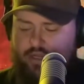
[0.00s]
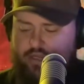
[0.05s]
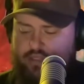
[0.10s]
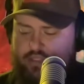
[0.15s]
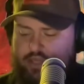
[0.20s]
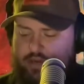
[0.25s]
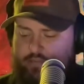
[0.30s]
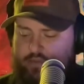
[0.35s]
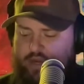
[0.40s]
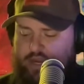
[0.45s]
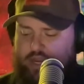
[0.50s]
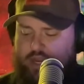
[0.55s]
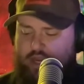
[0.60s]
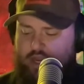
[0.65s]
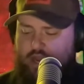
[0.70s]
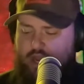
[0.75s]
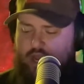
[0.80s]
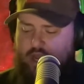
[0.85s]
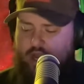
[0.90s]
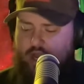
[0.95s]
Somebody
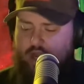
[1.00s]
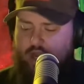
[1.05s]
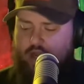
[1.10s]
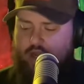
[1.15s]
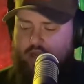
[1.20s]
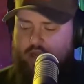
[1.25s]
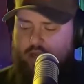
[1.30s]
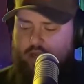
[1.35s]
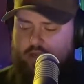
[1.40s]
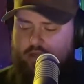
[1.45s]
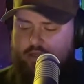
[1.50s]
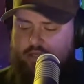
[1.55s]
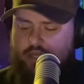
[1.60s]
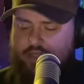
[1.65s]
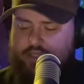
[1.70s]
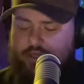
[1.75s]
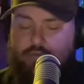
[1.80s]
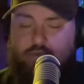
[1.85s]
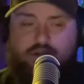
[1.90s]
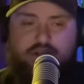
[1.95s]
doesn't